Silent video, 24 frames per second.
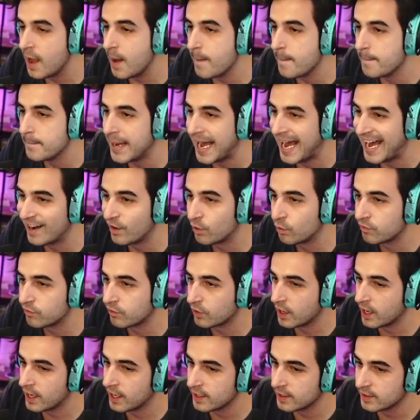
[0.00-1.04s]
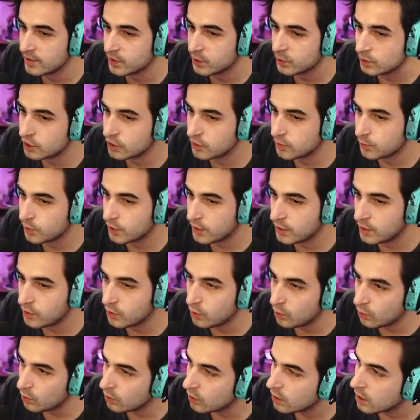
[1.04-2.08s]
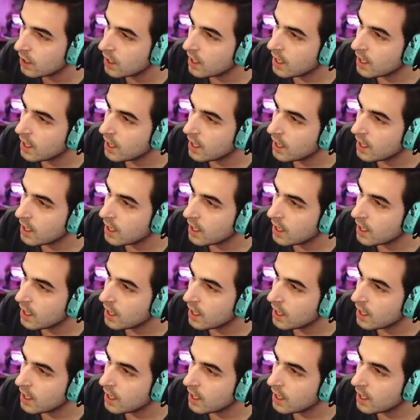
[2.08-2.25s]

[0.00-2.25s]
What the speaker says: Battle Friends, which is pretty cool.